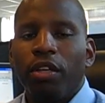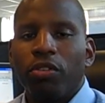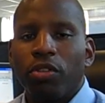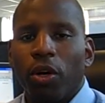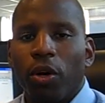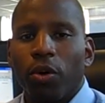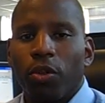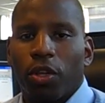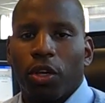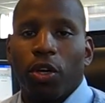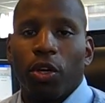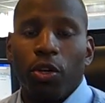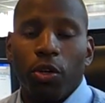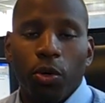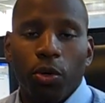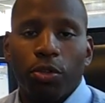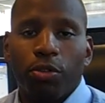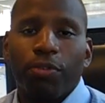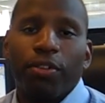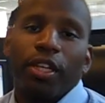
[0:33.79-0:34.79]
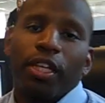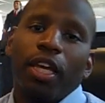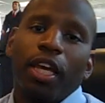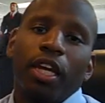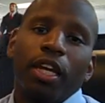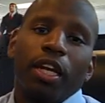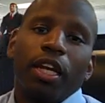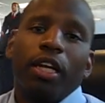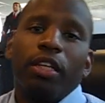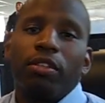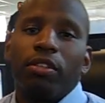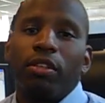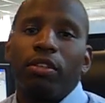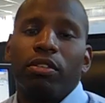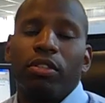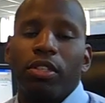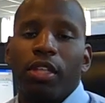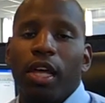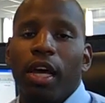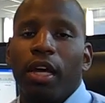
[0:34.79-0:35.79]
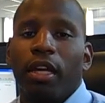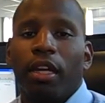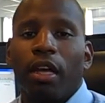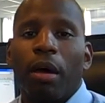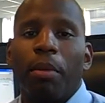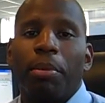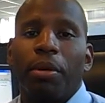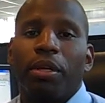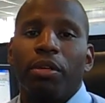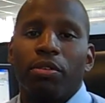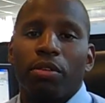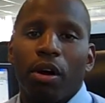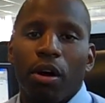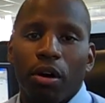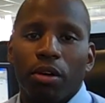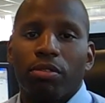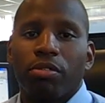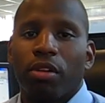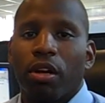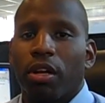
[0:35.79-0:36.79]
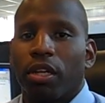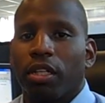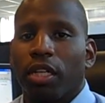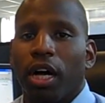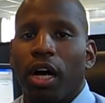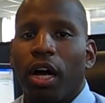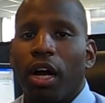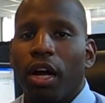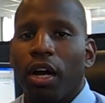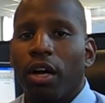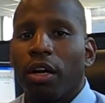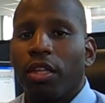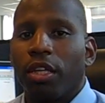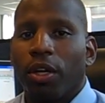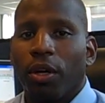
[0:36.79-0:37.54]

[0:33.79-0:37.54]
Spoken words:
So the good news for the candidates is that companies are starting to hire.